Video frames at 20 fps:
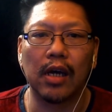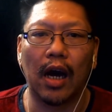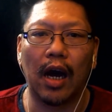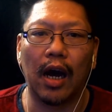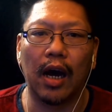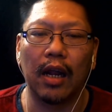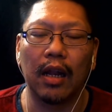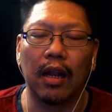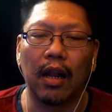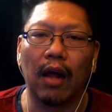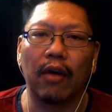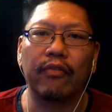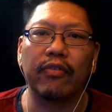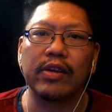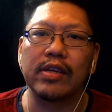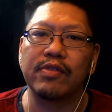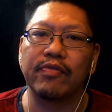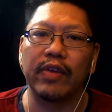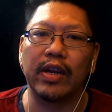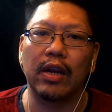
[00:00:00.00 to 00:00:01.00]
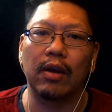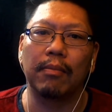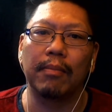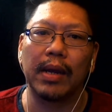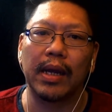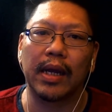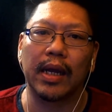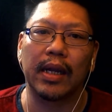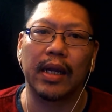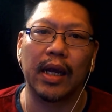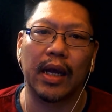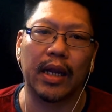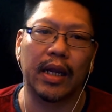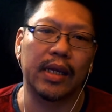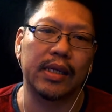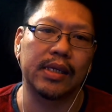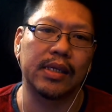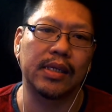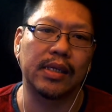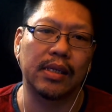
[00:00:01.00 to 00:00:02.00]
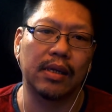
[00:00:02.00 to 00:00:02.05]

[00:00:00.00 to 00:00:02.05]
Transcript: Love his video making techniques and